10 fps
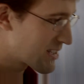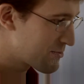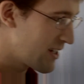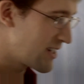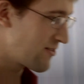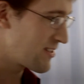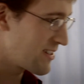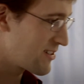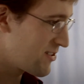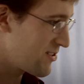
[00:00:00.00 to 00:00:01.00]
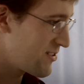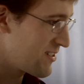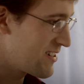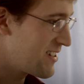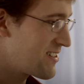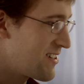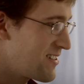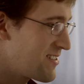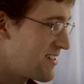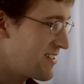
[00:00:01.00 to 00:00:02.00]
where perhaps they're going to
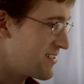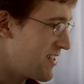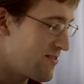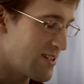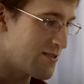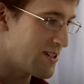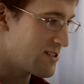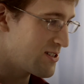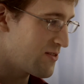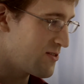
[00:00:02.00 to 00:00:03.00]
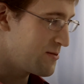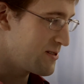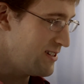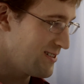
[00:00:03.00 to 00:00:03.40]
be more problems like medication